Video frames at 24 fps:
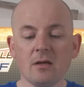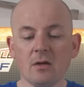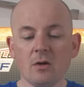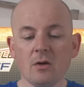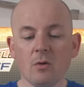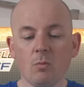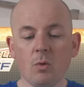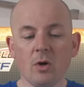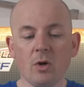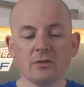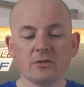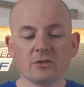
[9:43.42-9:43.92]

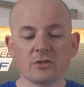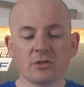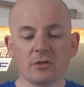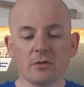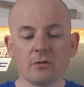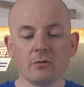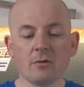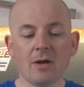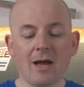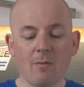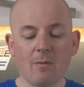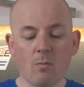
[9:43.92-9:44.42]
1,
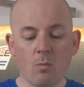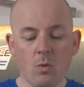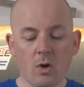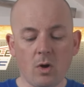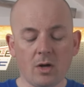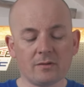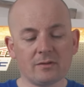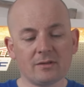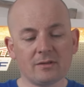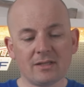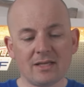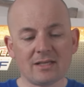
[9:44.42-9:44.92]
2, and
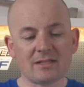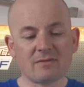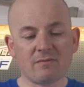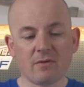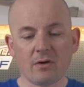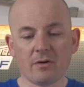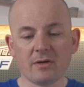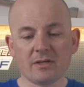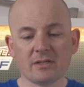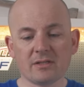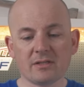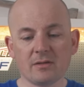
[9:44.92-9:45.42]
1. That's
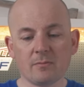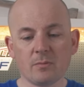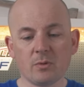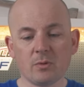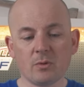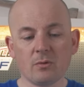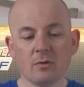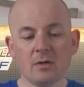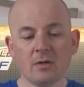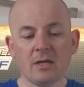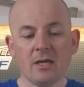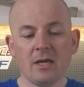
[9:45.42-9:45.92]
very
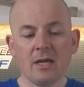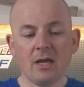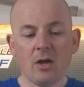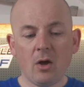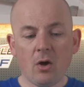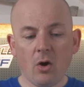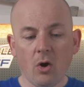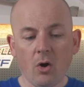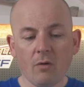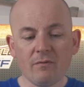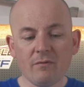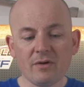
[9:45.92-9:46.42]
simple.
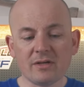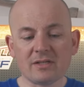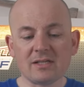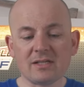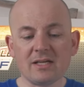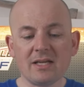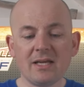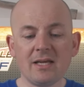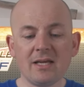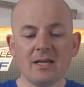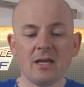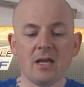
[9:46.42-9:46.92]
Obviously,